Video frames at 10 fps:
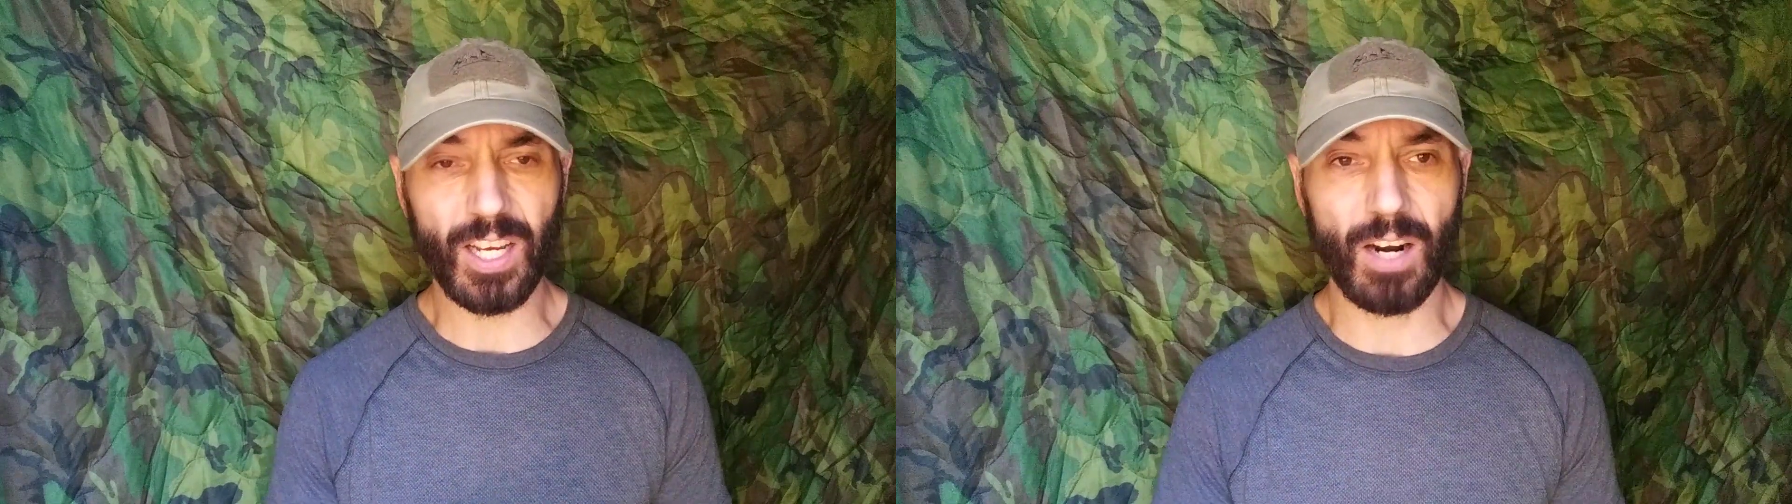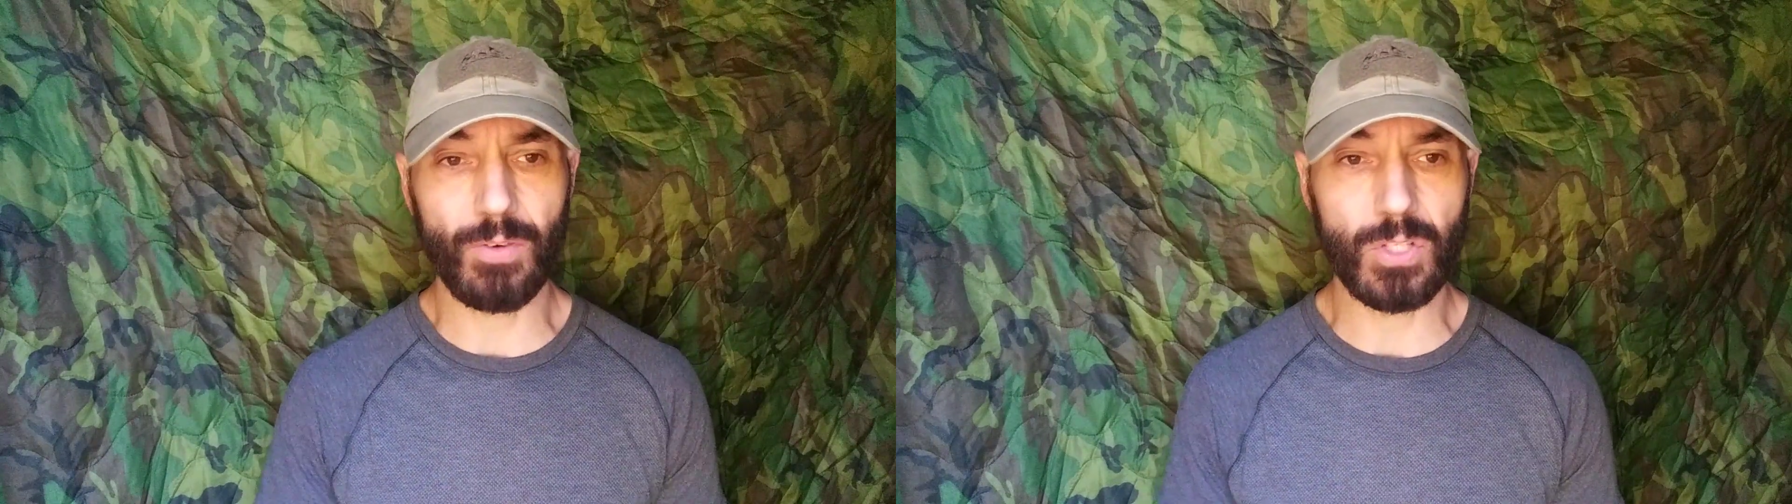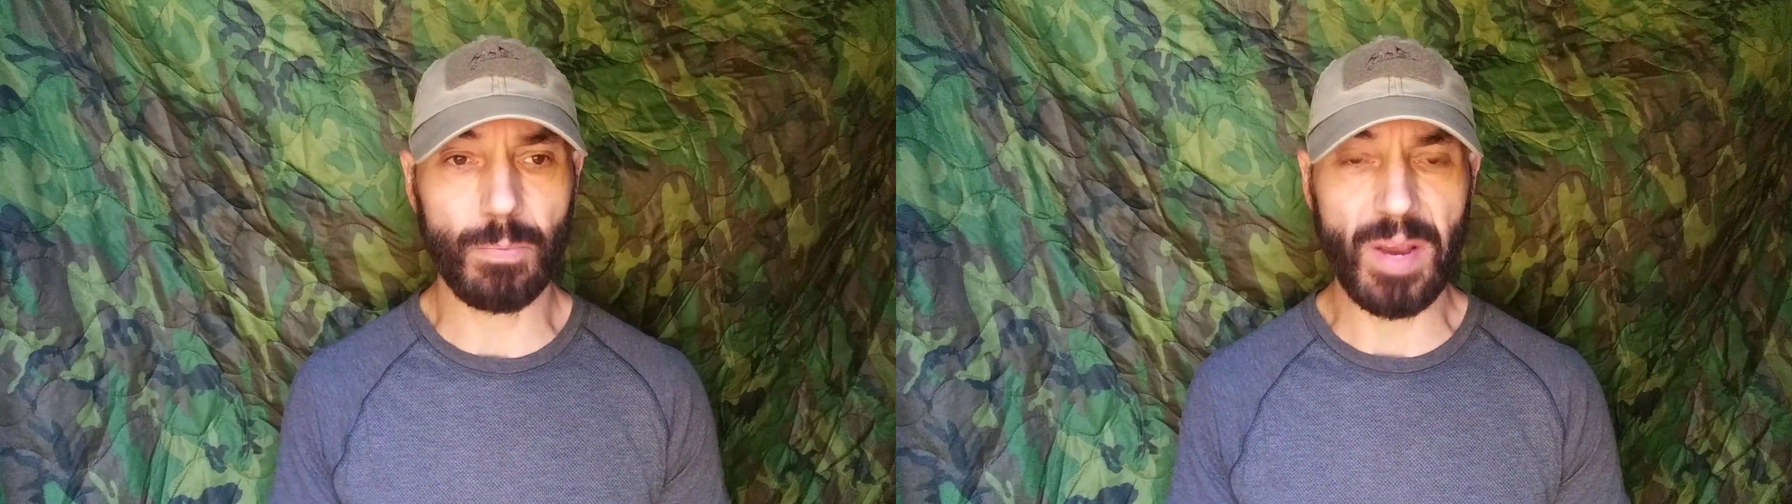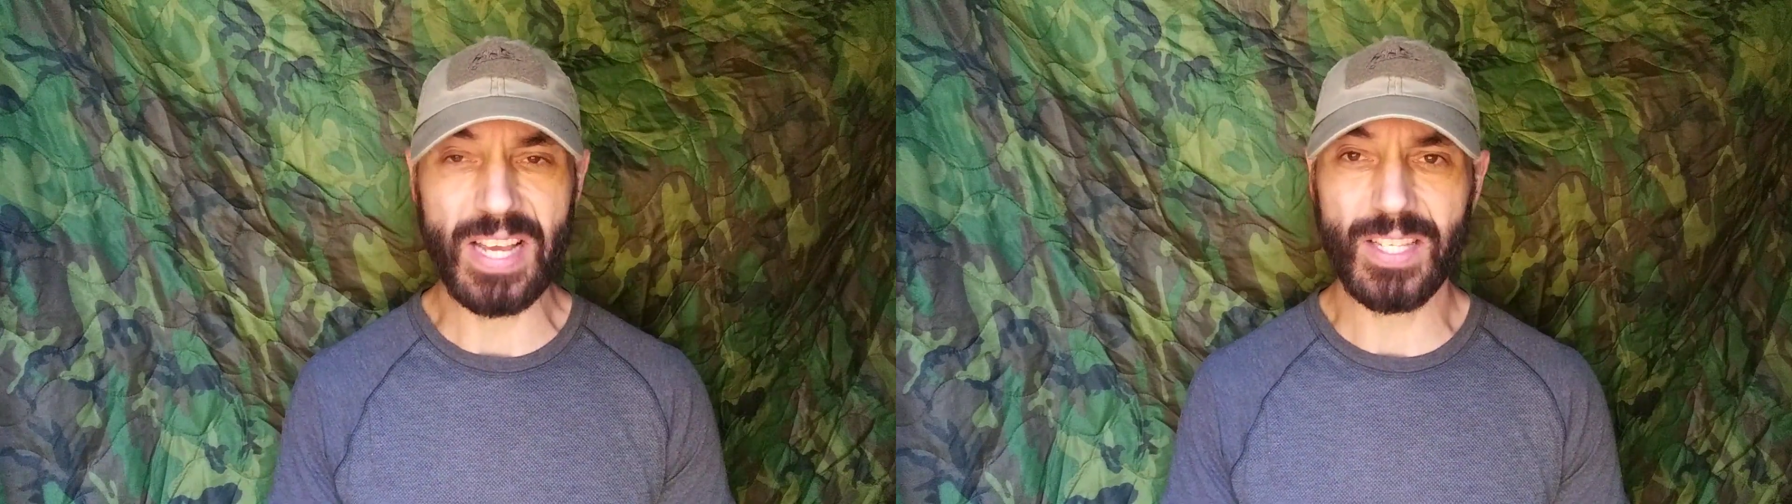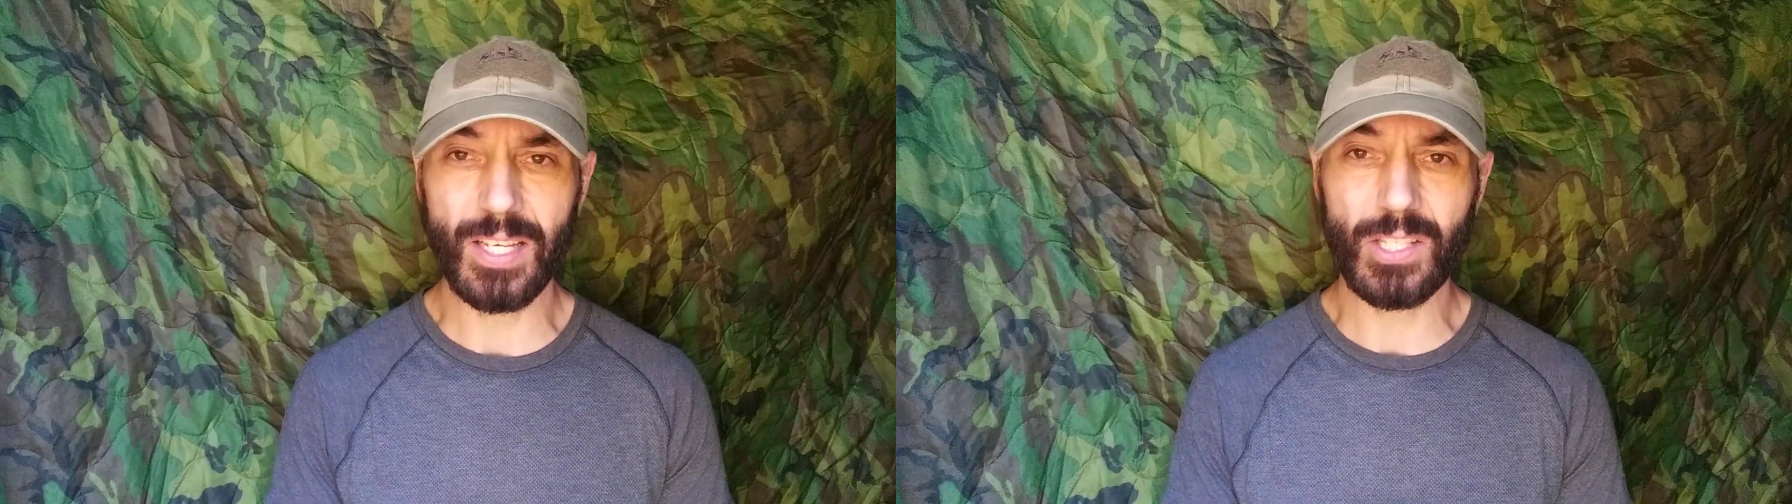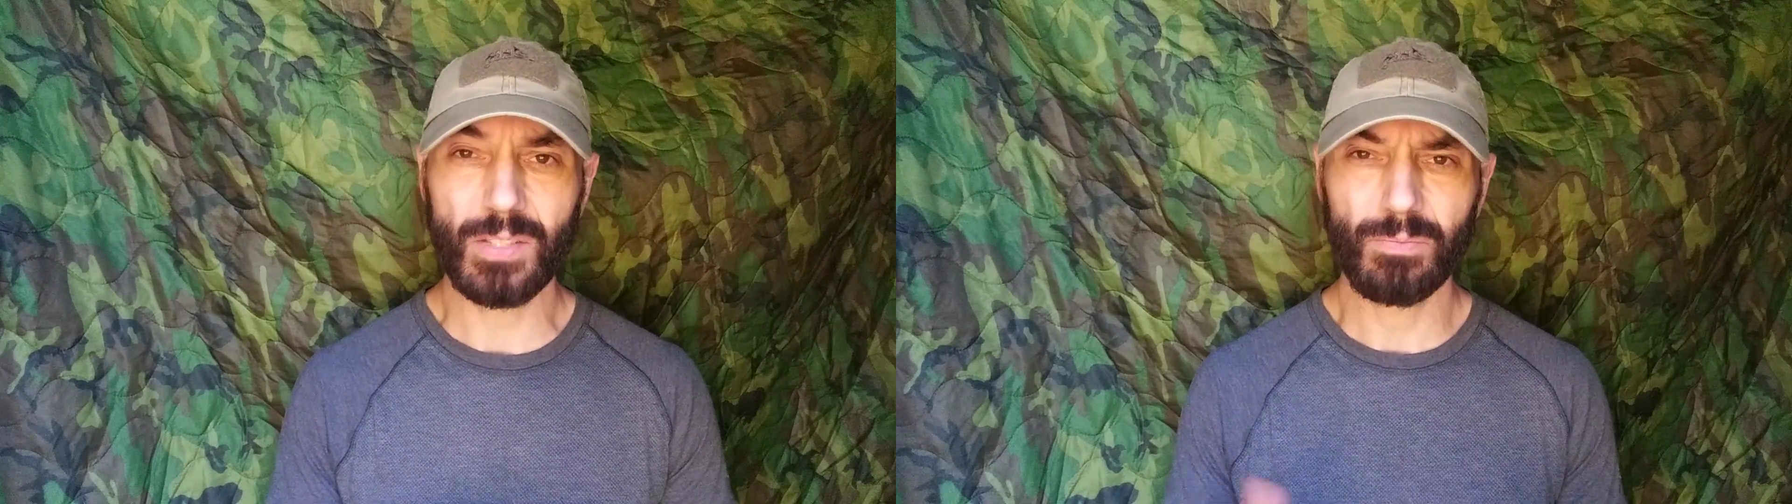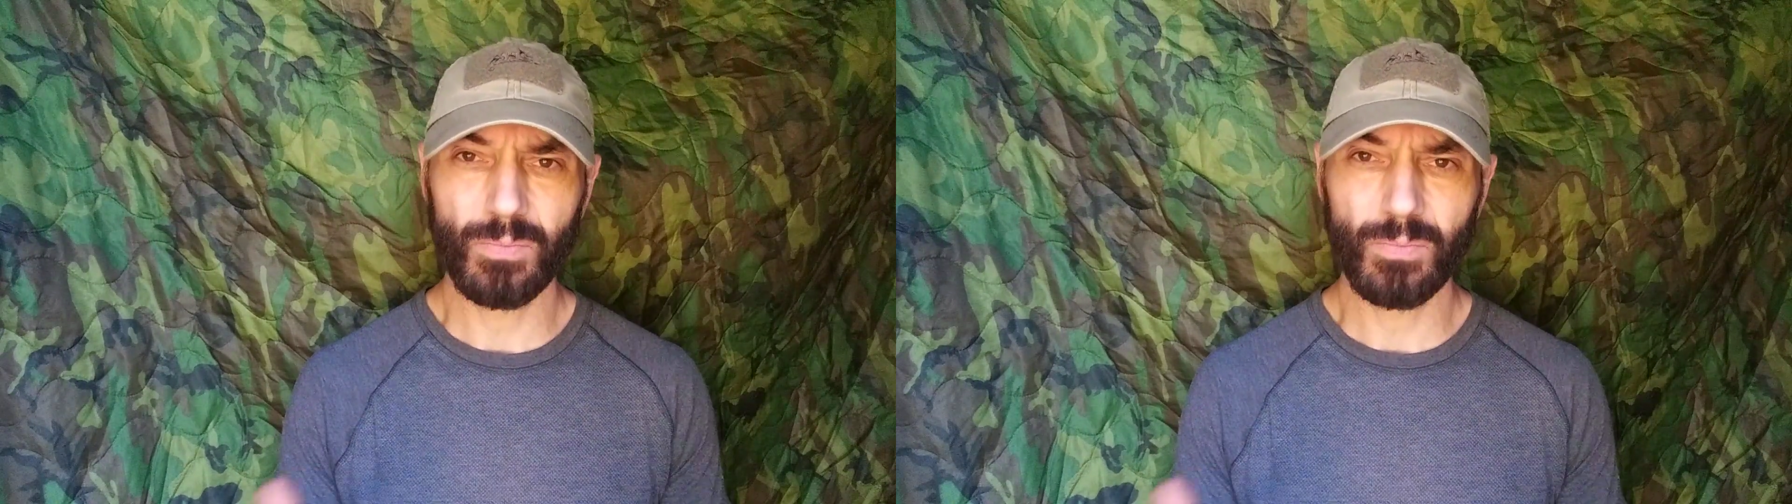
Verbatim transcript: covers the basics.